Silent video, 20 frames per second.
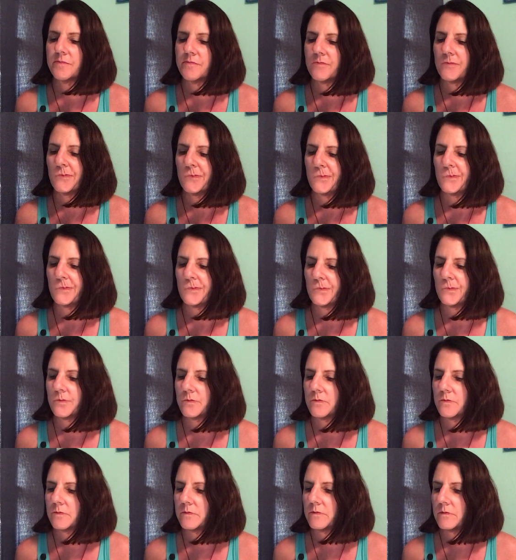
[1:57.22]

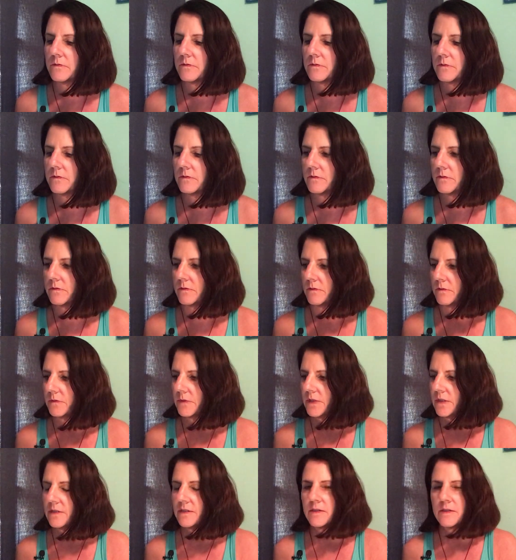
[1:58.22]

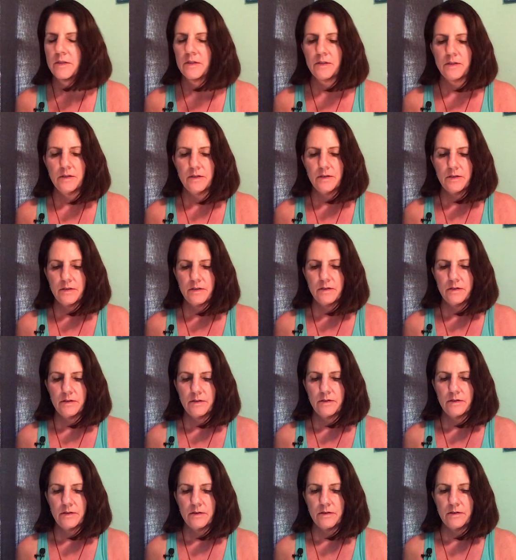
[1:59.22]

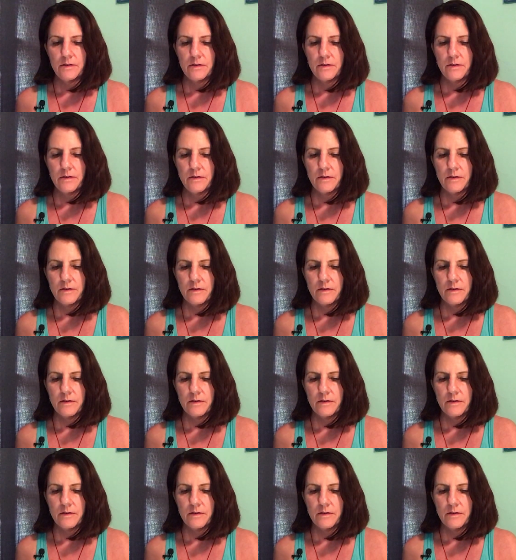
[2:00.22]
[no speech]